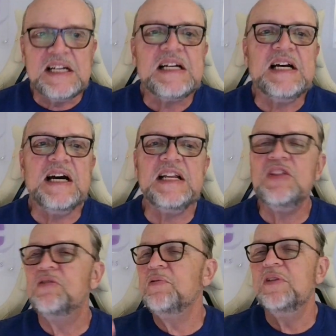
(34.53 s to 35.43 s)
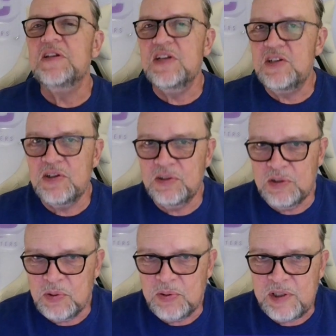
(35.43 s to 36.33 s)
cutting through the digital
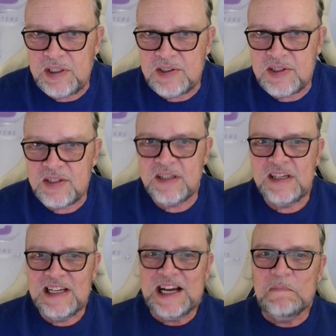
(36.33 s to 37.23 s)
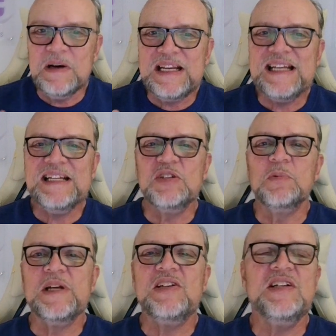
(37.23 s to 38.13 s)
noise, but it is
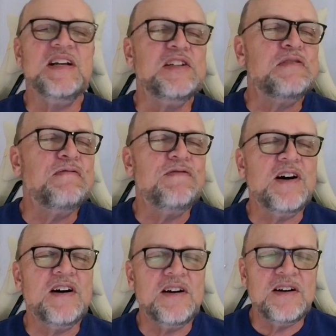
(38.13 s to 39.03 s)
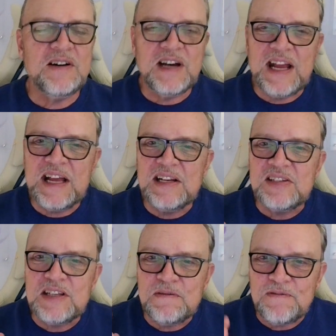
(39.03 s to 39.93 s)
reaching as far and
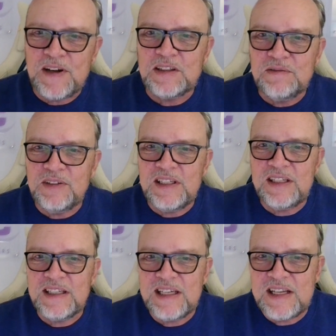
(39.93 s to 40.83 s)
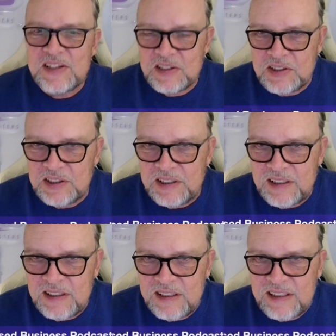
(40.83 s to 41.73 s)
as effectively as it could.
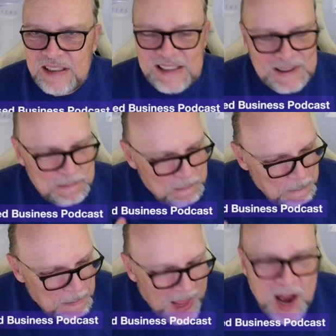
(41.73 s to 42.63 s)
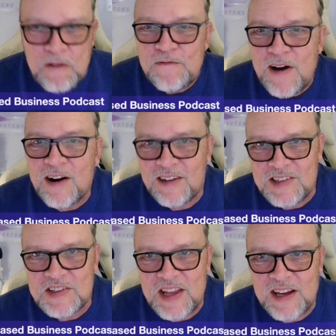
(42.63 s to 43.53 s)
How far
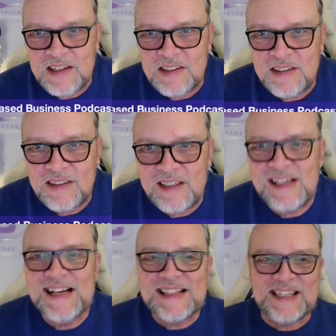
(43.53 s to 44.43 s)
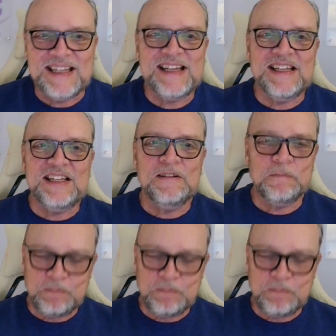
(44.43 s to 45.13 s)
is that? Today,